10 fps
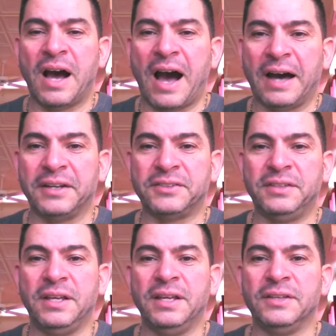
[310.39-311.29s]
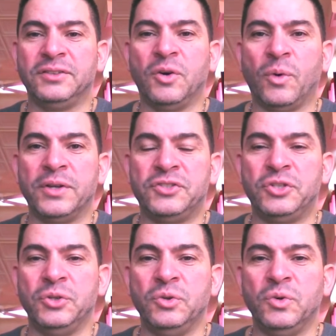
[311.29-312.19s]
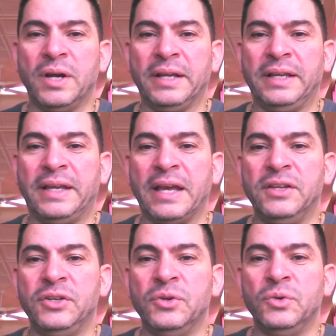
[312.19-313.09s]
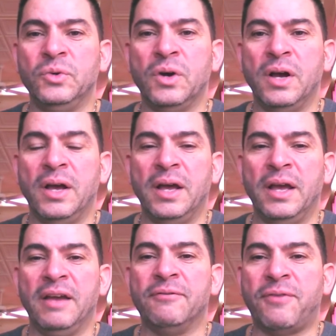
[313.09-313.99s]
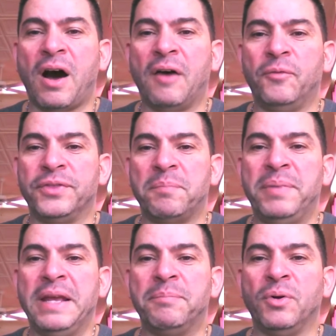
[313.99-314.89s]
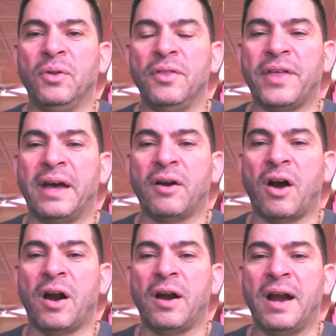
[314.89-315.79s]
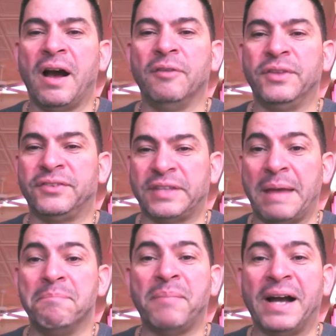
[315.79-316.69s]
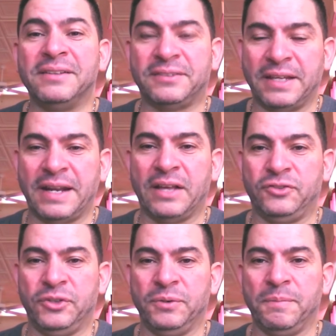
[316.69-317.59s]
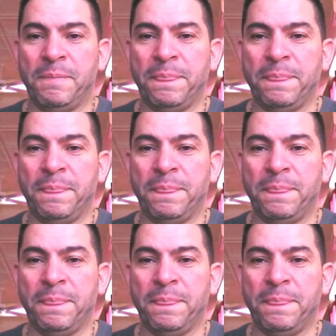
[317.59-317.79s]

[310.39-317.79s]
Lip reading: Honesty is going to get you involved with the people that are of the same mindset as you.